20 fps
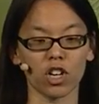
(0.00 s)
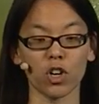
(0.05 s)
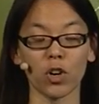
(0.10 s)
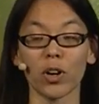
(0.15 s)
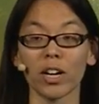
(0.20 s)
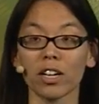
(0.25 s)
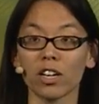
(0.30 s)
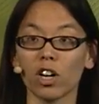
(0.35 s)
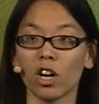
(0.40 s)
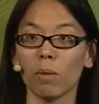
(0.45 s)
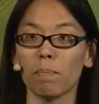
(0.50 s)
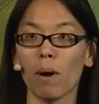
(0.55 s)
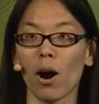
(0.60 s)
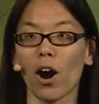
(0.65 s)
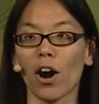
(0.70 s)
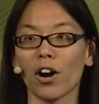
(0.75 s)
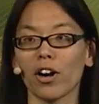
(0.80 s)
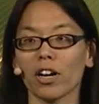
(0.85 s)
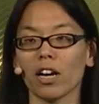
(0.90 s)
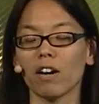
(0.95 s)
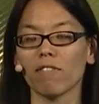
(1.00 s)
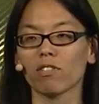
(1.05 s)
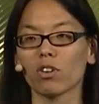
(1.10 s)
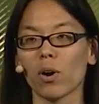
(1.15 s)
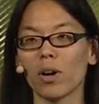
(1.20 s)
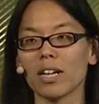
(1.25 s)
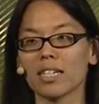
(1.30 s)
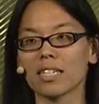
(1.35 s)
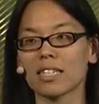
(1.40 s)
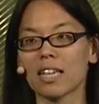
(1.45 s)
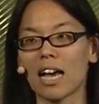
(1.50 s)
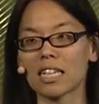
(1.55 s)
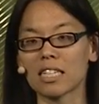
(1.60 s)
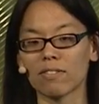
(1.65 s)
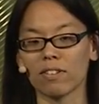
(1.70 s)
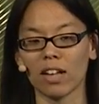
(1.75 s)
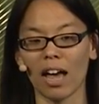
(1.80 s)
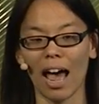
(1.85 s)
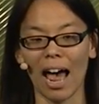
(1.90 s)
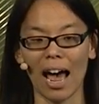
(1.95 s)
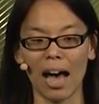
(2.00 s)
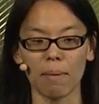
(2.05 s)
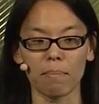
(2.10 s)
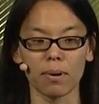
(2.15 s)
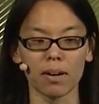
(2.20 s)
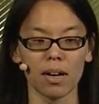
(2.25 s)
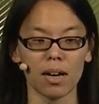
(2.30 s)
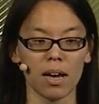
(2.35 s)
critical part of growing a successful app.